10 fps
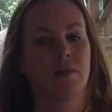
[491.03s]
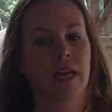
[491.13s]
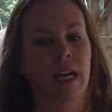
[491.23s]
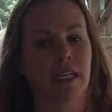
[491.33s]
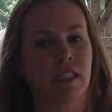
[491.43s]

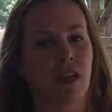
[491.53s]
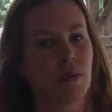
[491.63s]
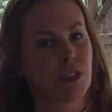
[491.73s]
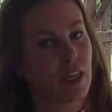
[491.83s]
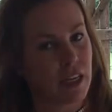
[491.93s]
it acts
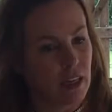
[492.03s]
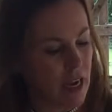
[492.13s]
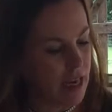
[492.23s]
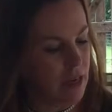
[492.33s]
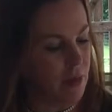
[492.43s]
almost like an
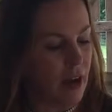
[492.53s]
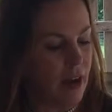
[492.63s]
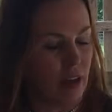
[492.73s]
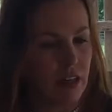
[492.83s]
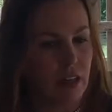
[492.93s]

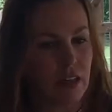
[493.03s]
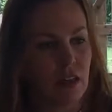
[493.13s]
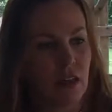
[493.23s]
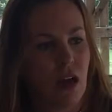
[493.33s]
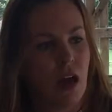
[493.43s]
antibiotic,
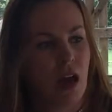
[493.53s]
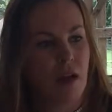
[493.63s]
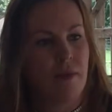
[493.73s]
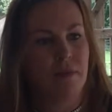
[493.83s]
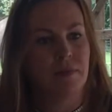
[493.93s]

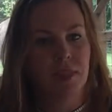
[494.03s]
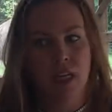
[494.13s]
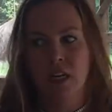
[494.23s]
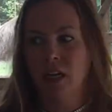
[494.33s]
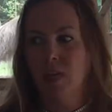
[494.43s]

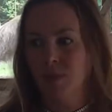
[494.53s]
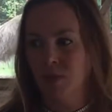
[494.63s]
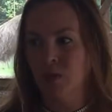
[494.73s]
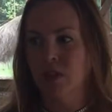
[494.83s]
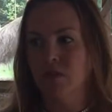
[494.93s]
and it
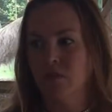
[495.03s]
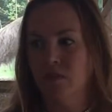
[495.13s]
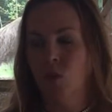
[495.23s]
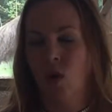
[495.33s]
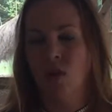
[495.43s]
helps with
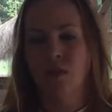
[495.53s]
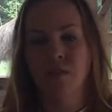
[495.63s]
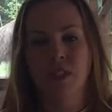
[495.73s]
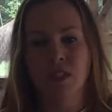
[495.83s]
worms.